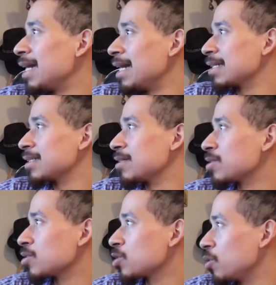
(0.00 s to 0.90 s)
access
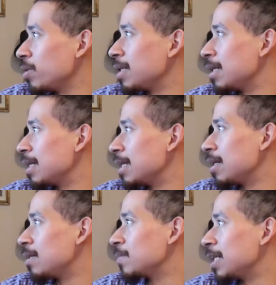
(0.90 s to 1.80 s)
certain
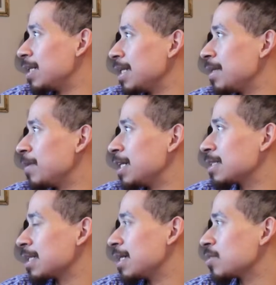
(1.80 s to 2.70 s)
um, .mil
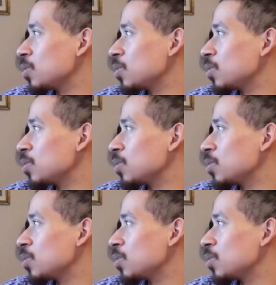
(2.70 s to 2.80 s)
sites.